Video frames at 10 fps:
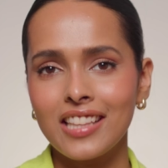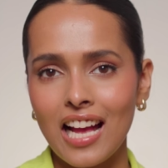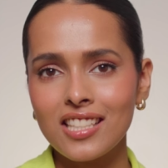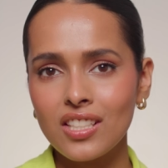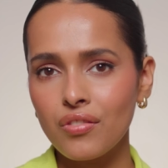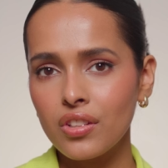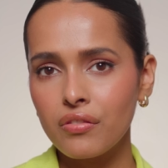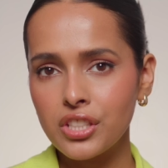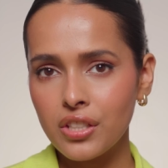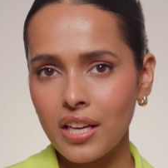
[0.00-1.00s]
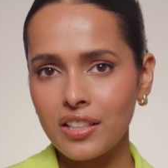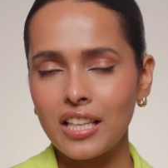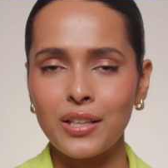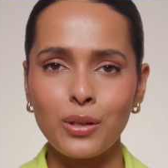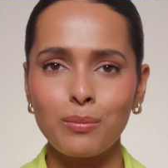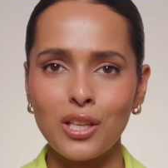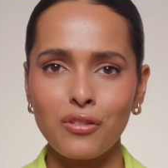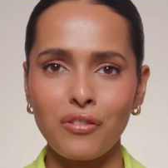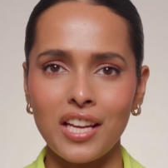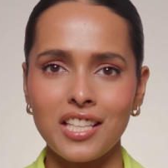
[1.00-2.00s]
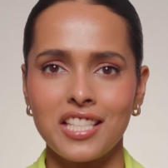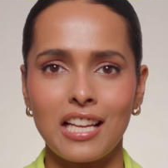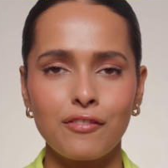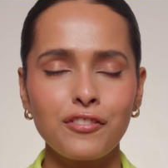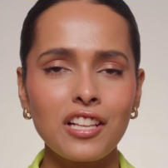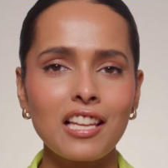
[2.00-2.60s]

That's it for the video. I really hope that you find it helpful.